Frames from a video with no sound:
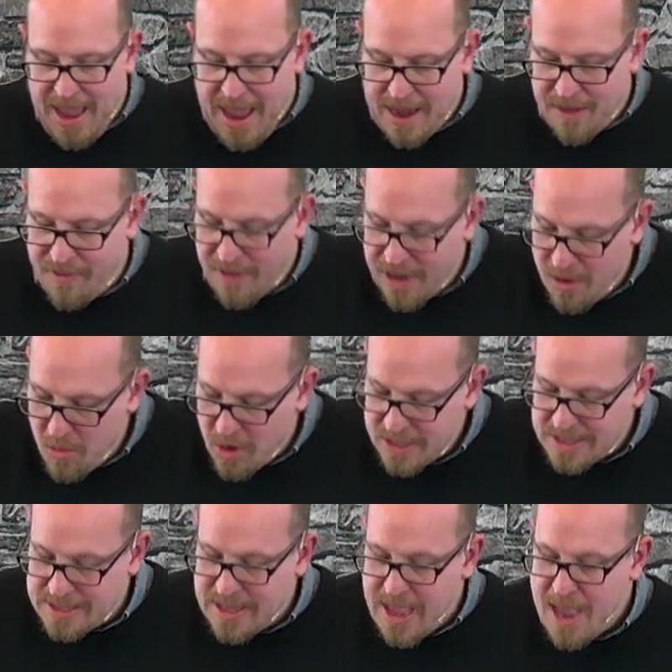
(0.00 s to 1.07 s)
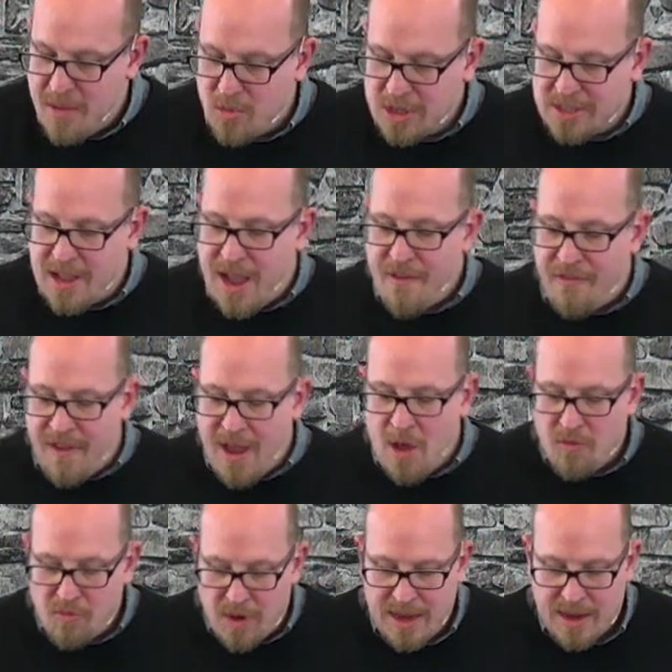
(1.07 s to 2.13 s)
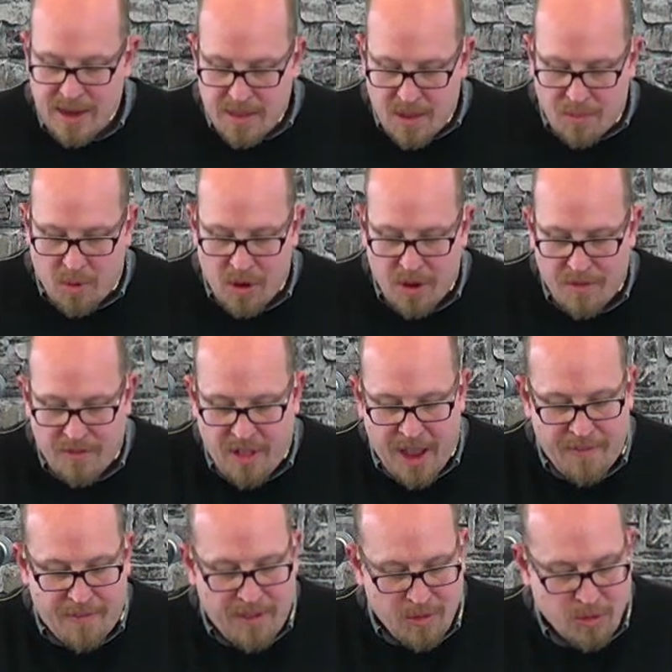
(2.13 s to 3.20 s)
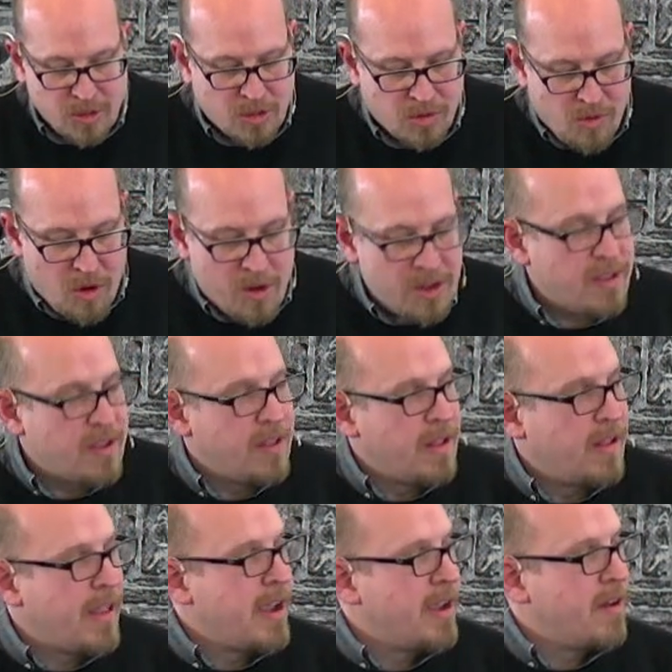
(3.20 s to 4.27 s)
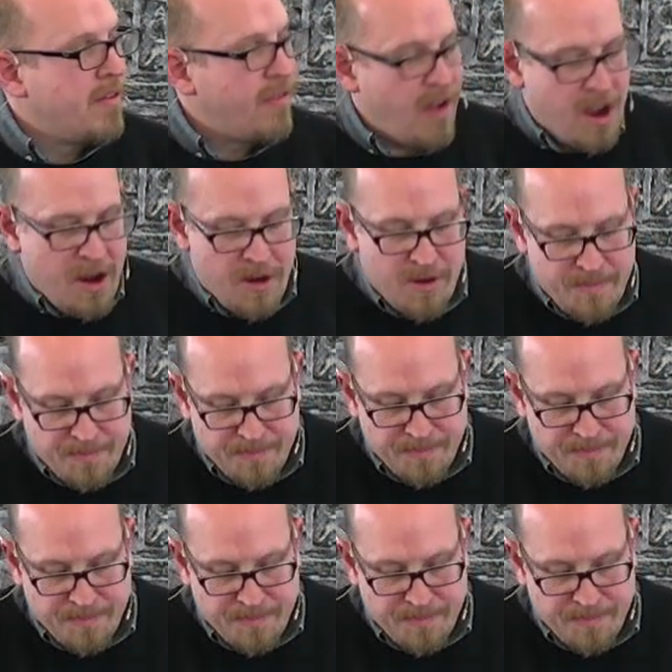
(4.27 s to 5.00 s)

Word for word: And if anyone's name was not found written in the book of life, he was thrown into the lake of fire.